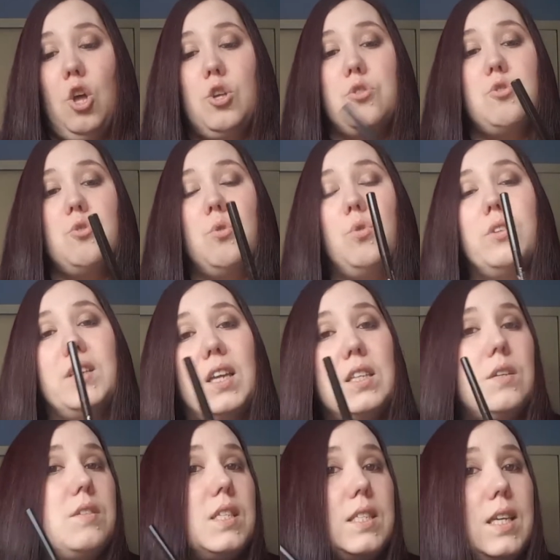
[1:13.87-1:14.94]
So 9
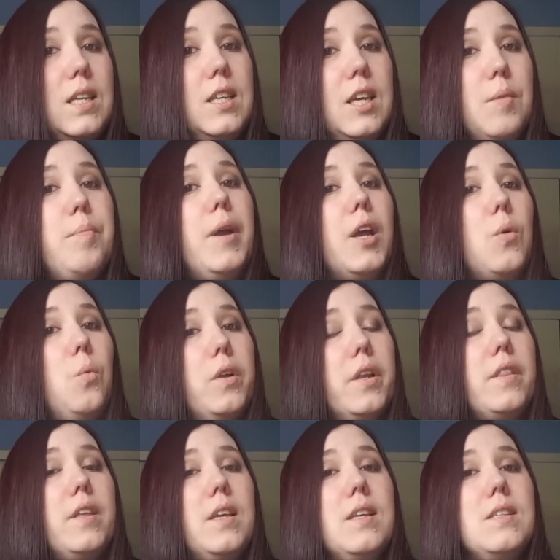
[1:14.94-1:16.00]
times out of 10 you could pick one
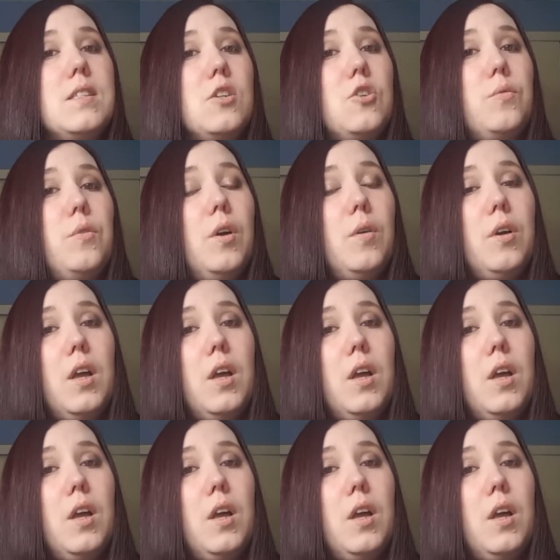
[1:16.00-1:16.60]
of these little